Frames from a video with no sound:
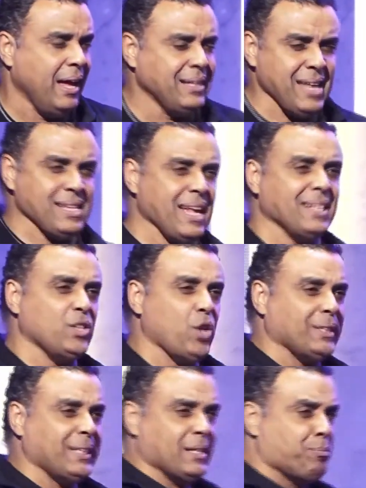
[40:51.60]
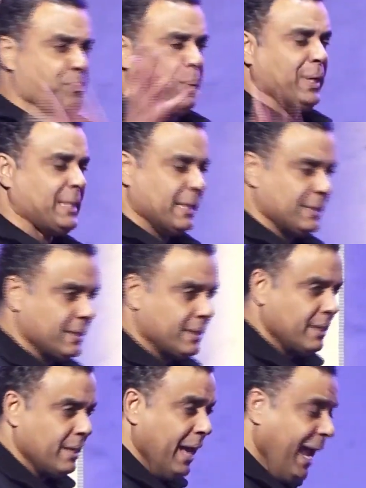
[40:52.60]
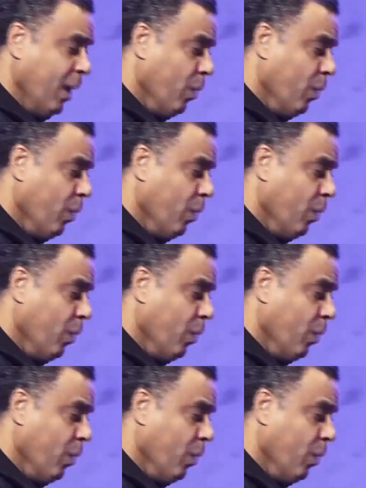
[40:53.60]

Jesus did not just preach it. He